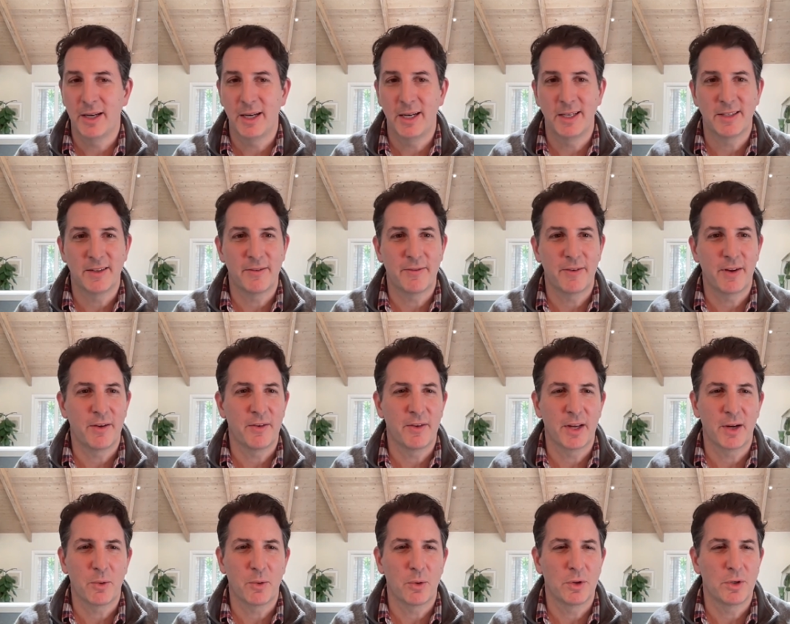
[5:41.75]
And it's, I feel
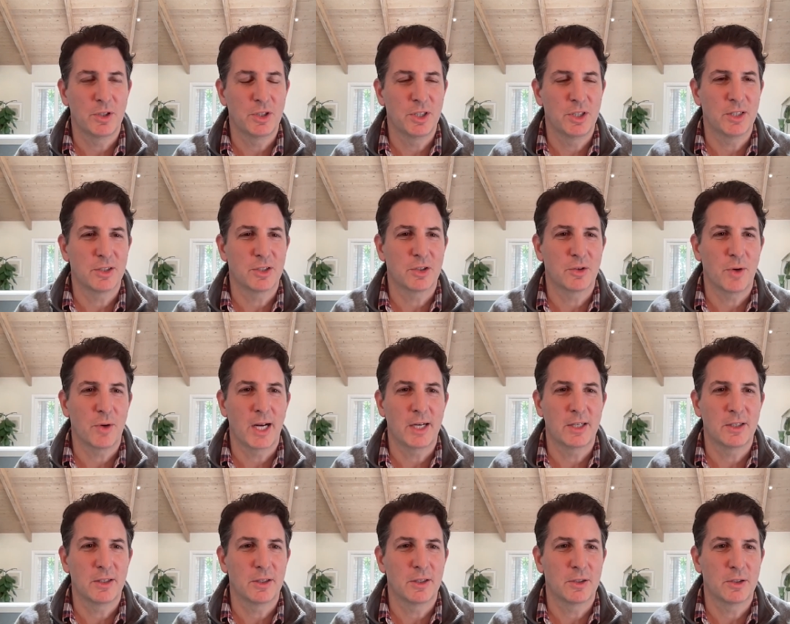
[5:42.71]
like we're just
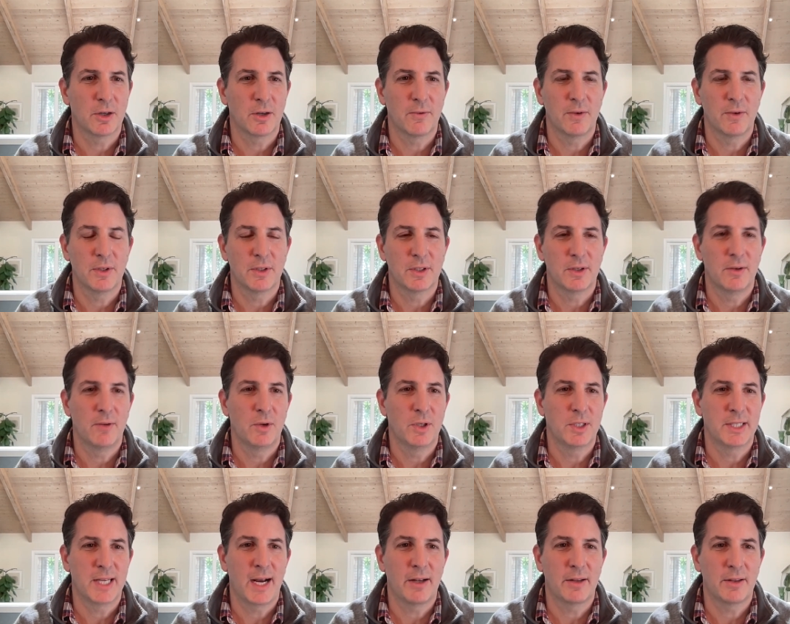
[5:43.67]
scratching the surface of
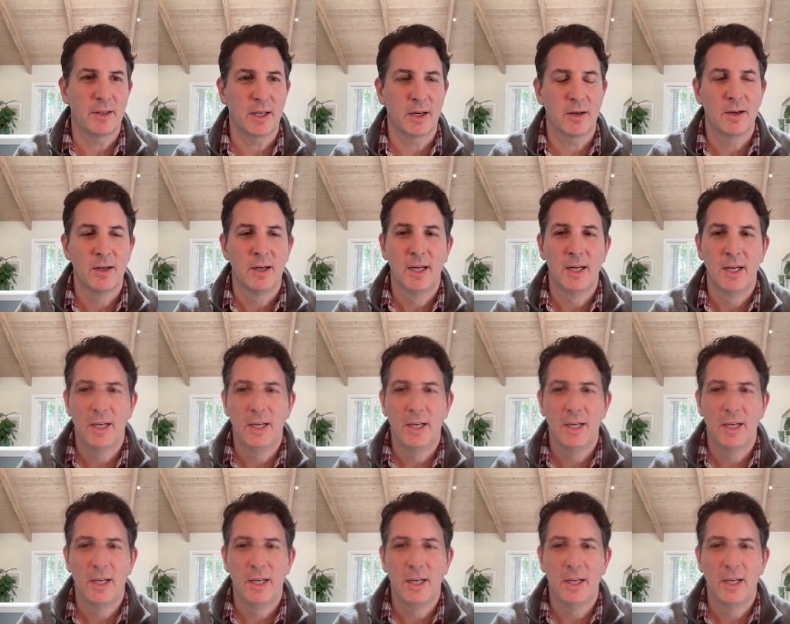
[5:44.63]
what's out there